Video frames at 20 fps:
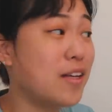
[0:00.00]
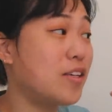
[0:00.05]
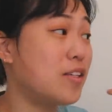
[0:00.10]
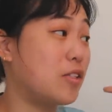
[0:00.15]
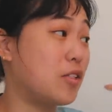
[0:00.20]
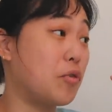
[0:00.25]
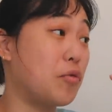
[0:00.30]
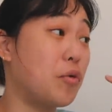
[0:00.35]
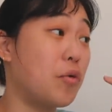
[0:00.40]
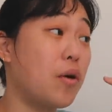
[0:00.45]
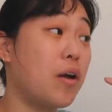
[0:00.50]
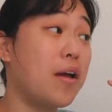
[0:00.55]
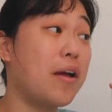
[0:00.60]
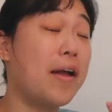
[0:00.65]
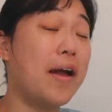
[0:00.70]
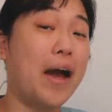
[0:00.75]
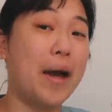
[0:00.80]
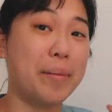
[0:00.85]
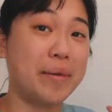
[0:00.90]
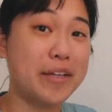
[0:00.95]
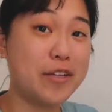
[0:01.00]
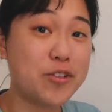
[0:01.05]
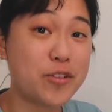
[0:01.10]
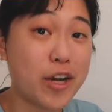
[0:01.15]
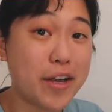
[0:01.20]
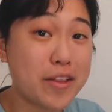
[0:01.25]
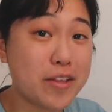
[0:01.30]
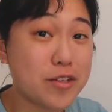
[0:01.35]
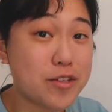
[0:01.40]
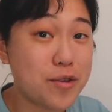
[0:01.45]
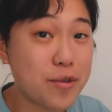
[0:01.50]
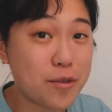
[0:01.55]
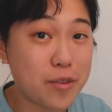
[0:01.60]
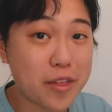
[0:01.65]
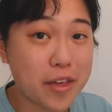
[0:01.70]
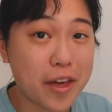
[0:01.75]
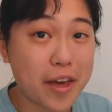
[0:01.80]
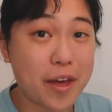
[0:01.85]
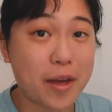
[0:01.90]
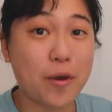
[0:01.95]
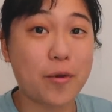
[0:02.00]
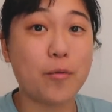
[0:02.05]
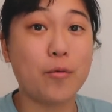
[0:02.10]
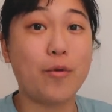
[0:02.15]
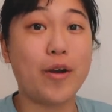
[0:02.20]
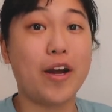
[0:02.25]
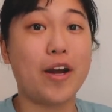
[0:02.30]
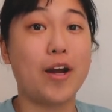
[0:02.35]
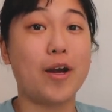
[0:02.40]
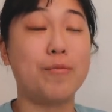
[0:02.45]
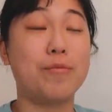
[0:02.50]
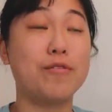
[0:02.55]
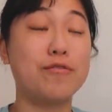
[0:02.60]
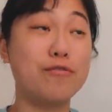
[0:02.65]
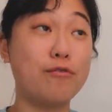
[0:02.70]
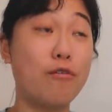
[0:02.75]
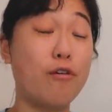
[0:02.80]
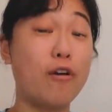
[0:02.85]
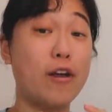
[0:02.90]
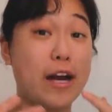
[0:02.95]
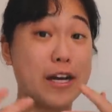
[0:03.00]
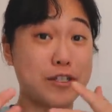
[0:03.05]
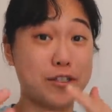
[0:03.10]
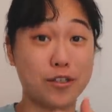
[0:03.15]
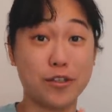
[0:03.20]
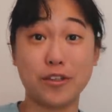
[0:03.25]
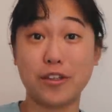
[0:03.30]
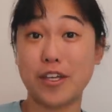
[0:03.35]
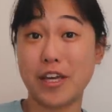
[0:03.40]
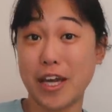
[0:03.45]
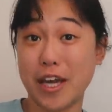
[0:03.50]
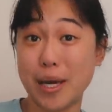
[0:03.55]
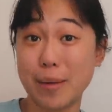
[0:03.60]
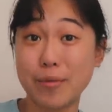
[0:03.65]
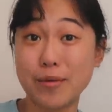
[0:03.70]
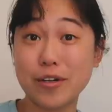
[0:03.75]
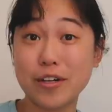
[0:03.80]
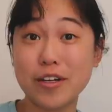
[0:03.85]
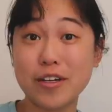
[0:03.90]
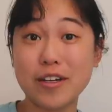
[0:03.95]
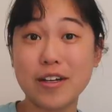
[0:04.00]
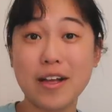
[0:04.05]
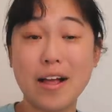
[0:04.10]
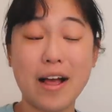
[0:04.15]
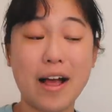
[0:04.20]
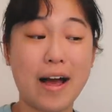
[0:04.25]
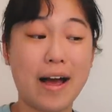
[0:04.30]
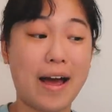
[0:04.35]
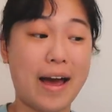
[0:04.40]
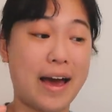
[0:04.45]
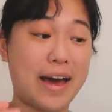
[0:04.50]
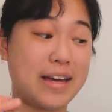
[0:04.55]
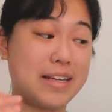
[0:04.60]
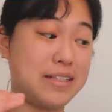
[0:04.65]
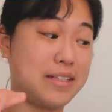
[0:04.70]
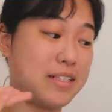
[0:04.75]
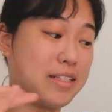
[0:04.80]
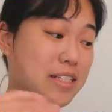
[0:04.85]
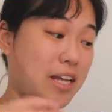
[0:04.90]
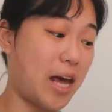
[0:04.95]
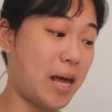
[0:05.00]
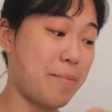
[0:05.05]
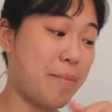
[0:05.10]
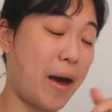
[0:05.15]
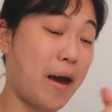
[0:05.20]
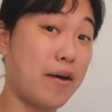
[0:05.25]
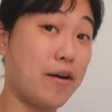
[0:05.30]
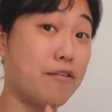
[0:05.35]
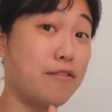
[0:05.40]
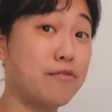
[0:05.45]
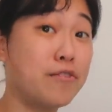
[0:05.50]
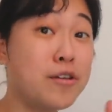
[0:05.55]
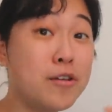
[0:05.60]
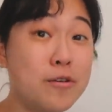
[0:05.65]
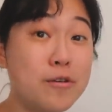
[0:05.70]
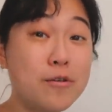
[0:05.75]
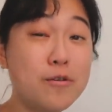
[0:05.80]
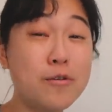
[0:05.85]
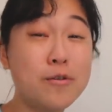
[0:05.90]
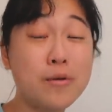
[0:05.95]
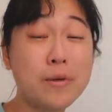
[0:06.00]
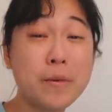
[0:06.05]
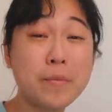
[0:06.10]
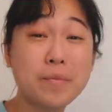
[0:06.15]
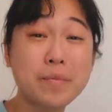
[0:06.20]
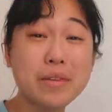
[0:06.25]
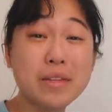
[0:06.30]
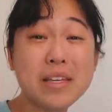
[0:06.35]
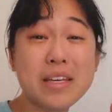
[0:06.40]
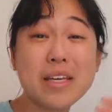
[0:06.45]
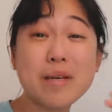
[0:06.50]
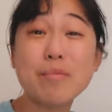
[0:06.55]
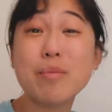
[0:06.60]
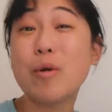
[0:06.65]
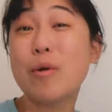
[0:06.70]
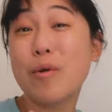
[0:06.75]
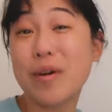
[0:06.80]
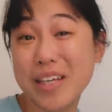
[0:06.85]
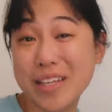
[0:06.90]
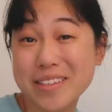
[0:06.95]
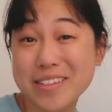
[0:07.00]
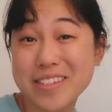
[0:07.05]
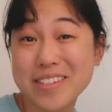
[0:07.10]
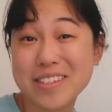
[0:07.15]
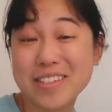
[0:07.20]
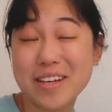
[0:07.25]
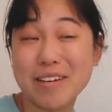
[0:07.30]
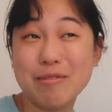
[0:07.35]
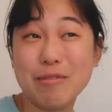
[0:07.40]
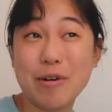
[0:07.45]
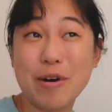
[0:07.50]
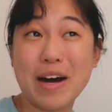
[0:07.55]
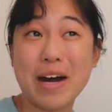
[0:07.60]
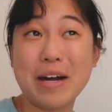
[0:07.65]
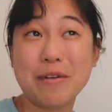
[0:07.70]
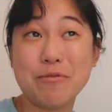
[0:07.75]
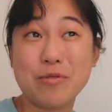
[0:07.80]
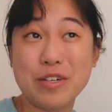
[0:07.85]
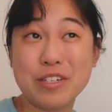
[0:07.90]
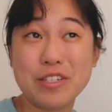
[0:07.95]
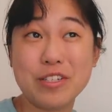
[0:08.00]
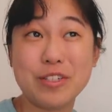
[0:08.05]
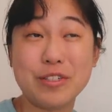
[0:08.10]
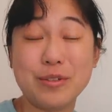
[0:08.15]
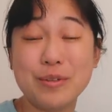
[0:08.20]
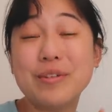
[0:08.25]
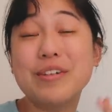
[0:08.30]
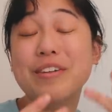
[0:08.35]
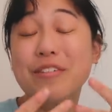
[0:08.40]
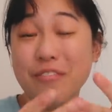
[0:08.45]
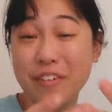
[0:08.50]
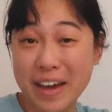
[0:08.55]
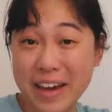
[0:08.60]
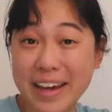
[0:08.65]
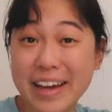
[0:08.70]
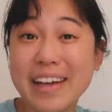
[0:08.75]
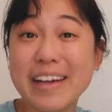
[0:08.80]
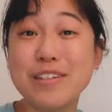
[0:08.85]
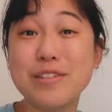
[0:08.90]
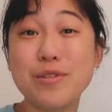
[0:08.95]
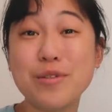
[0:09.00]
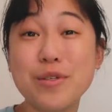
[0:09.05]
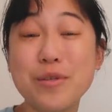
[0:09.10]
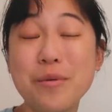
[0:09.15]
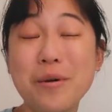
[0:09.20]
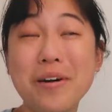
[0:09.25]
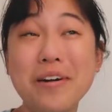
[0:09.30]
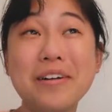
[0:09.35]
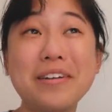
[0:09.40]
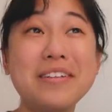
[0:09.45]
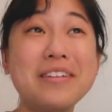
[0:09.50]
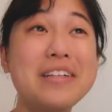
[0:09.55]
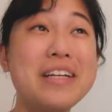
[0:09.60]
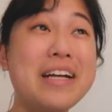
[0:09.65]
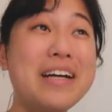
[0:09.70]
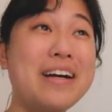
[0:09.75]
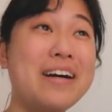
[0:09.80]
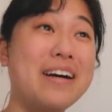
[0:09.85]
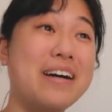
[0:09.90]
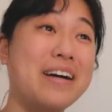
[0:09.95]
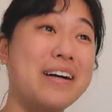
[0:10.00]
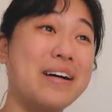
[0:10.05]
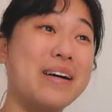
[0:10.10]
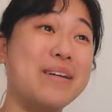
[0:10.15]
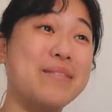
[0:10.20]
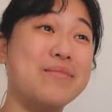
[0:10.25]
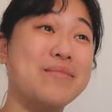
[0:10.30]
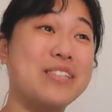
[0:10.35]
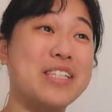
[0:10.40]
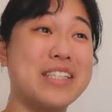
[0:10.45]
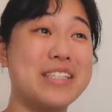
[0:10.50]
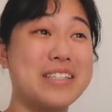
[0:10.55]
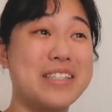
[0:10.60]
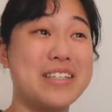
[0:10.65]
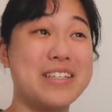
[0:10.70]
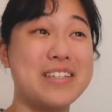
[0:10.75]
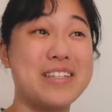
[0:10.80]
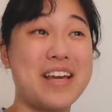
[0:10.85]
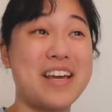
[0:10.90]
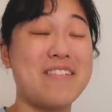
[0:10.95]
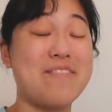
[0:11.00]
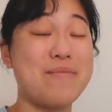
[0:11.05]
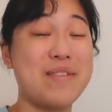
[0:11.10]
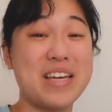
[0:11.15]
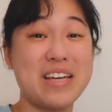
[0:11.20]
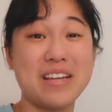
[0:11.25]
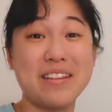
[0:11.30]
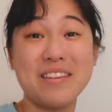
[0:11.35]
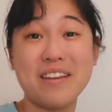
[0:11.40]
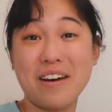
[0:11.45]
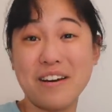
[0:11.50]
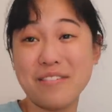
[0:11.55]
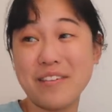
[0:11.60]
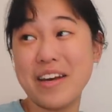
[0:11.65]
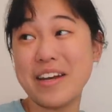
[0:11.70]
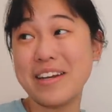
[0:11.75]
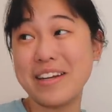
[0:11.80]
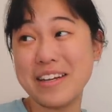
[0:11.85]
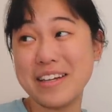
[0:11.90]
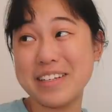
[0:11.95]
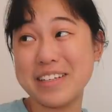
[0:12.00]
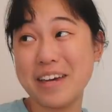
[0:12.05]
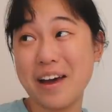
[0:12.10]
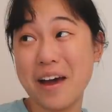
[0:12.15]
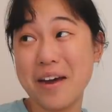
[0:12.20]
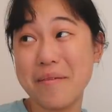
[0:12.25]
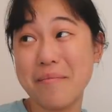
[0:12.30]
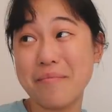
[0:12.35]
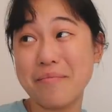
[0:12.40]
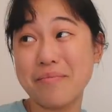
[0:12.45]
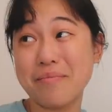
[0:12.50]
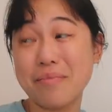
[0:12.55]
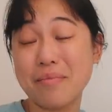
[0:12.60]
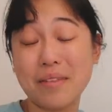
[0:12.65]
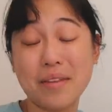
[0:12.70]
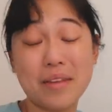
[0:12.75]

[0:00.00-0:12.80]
So I'm gonna try this new thing where before I turn on the camera, I type out a few key points of what I want to convey to you all um, just to save me a lot of editing time.